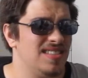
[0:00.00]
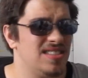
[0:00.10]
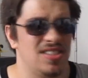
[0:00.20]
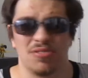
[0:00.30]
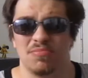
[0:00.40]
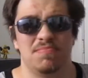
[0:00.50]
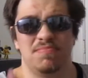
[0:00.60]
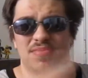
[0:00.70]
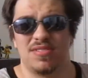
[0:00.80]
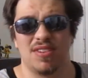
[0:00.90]
So,
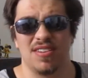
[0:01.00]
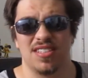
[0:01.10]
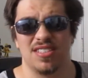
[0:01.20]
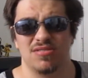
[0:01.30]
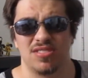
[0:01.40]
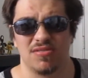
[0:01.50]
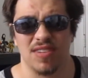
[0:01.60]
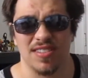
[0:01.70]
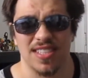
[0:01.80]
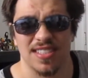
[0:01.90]
square on you,
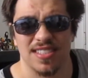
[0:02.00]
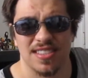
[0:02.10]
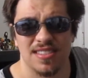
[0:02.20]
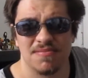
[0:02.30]
Square Enix.